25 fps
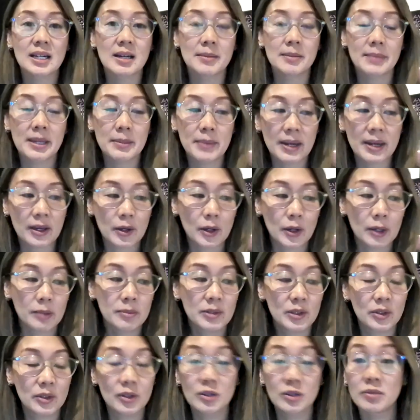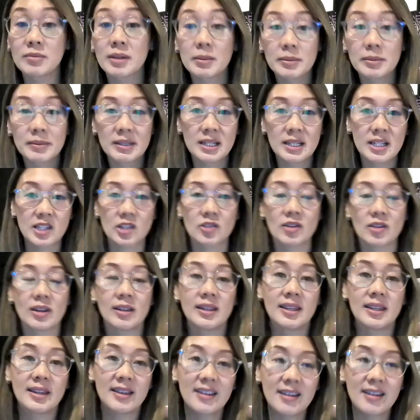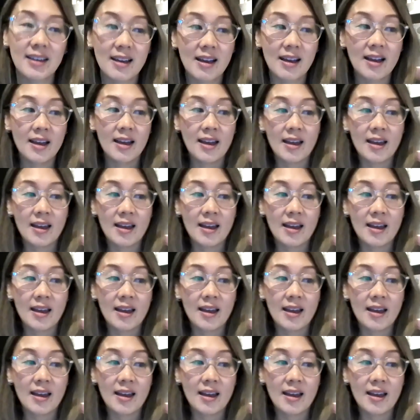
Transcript: coming back home to Melbourne, Australia.